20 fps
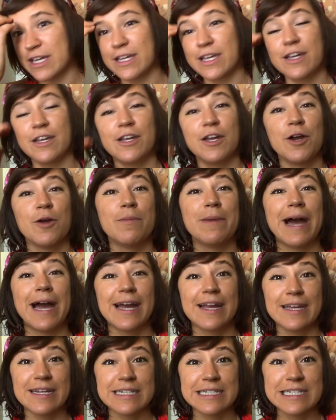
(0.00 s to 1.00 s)
could go
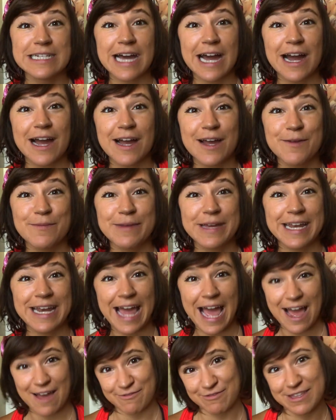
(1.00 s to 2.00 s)
back in time and
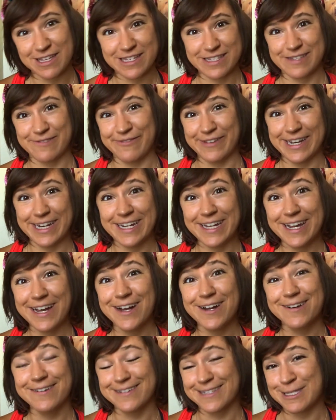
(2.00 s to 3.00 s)
have this
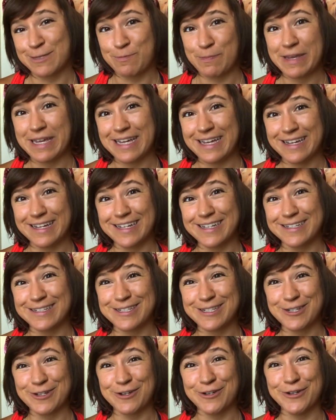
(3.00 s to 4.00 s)
video speak
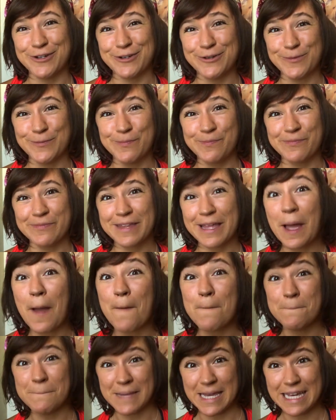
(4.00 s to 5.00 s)
to
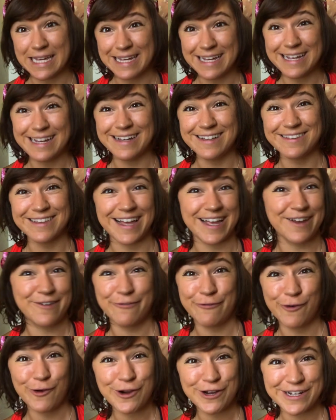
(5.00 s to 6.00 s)
me like
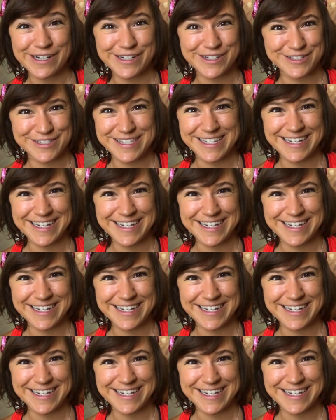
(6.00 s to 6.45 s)
4 years